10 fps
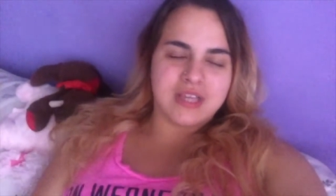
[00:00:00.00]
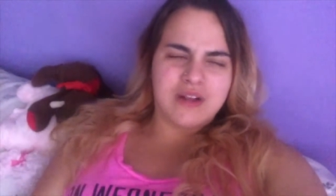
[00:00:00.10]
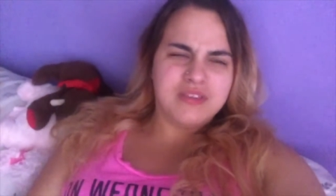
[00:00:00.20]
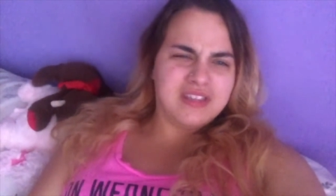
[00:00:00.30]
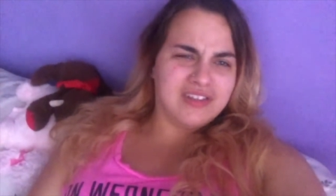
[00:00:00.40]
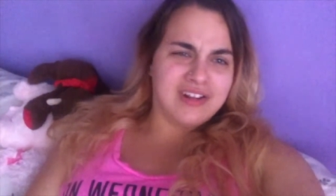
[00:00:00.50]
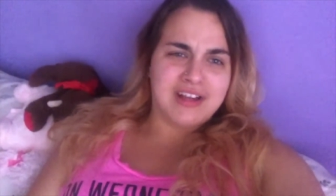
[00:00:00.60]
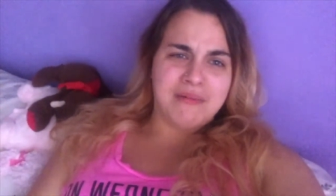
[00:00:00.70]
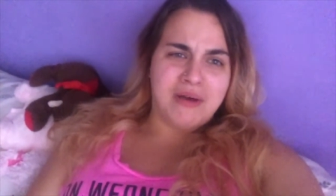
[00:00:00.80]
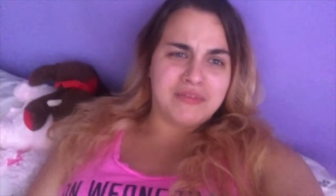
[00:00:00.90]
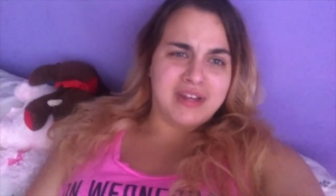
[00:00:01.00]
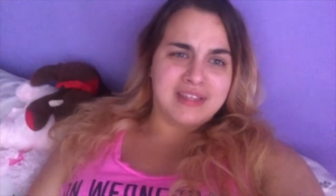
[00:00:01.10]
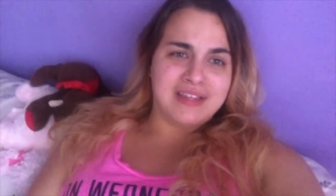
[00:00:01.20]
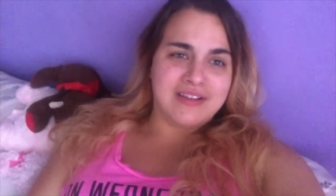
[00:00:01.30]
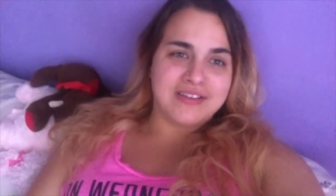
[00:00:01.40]
I don't think they're going to come out with
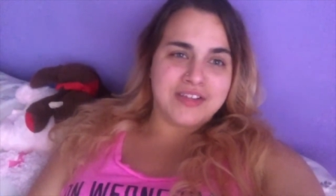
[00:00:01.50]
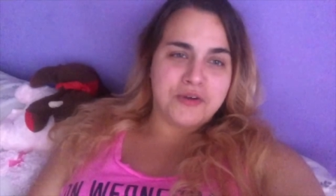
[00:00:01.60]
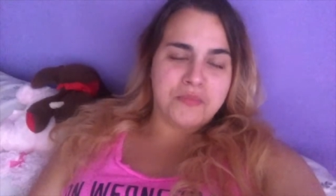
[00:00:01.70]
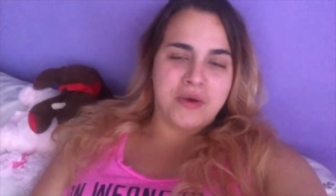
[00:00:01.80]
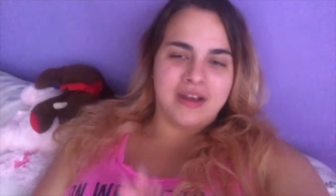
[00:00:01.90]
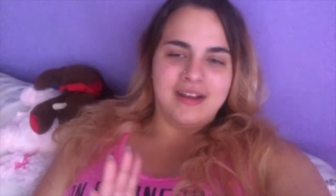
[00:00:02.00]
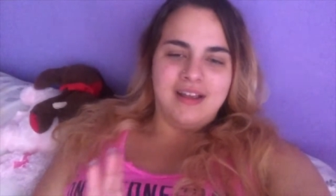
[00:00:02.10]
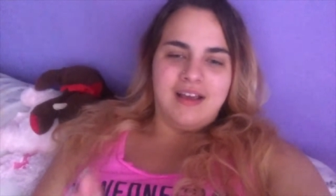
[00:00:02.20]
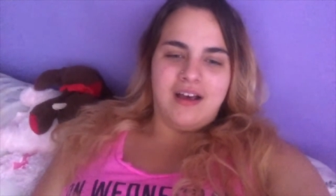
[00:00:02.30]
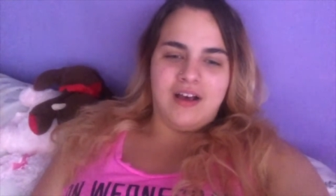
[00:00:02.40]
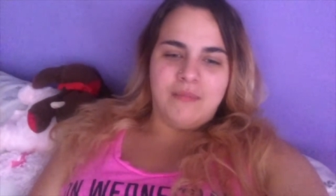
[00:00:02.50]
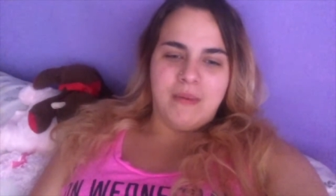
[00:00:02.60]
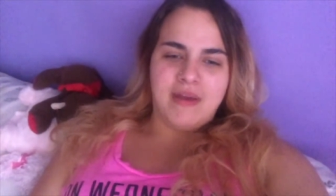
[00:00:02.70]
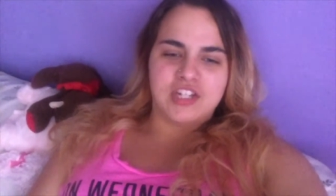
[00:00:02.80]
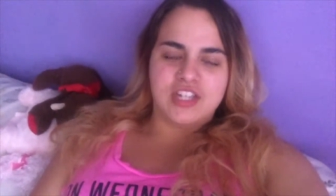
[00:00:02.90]
anything else though, but um
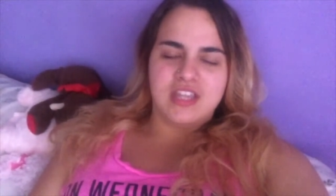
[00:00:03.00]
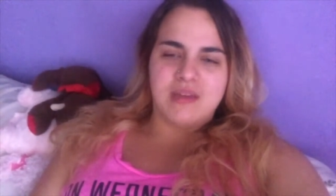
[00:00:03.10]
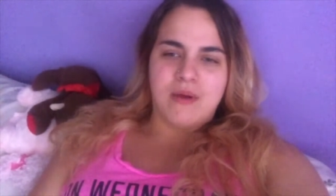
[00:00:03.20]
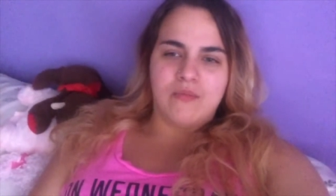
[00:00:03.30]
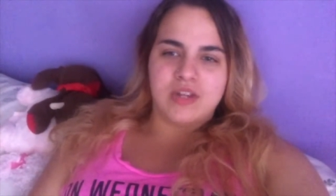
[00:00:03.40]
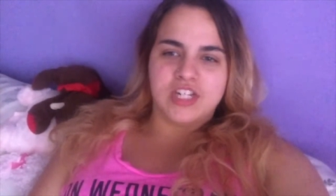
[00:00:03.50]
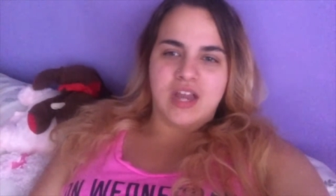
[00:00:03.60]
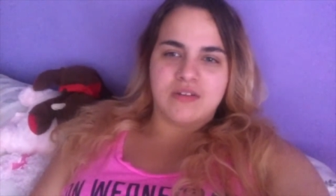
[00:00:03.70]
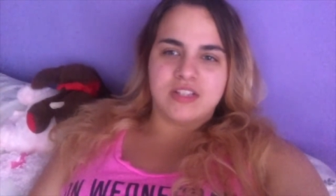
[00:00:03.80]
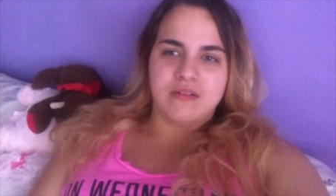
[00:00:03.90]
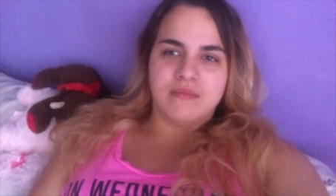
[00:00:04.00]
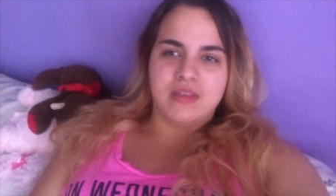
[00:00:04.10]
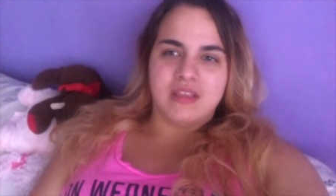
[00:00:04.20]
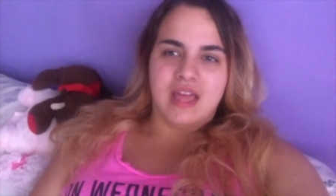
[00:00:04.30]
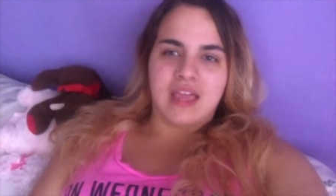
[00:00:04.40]
I'm actually thinking about reaching out to them
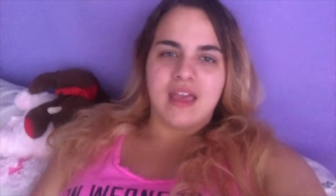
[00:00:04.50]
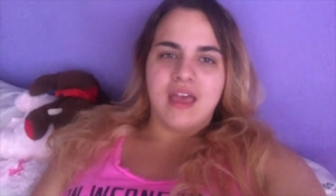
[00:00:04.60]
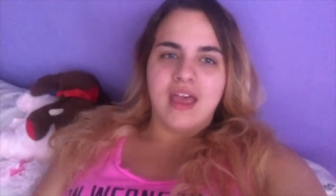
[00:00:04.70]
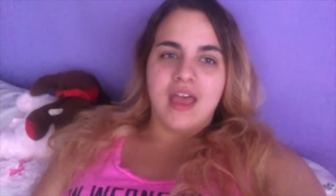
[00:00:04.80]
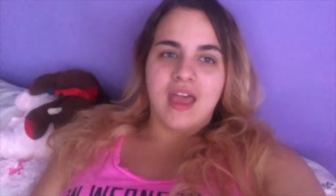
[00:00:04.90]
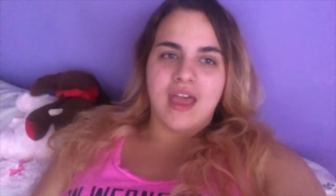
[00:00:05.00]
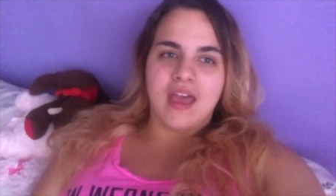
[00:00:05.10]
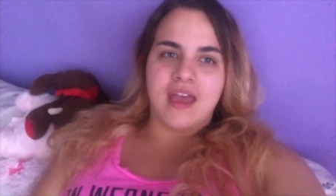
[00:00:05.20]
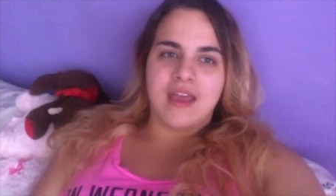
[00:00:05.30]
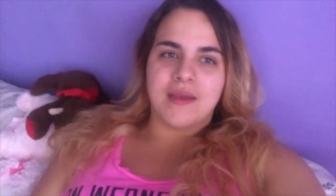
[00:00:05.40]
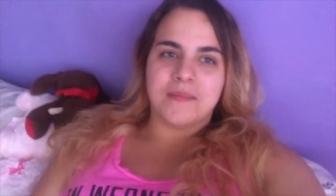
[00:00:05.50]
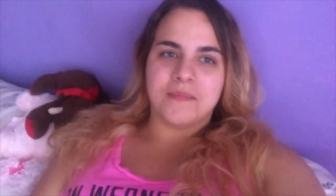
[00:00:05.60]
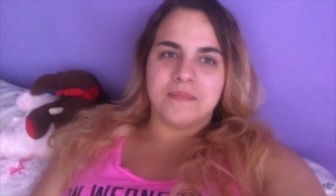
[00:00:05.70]
being like, "Hey,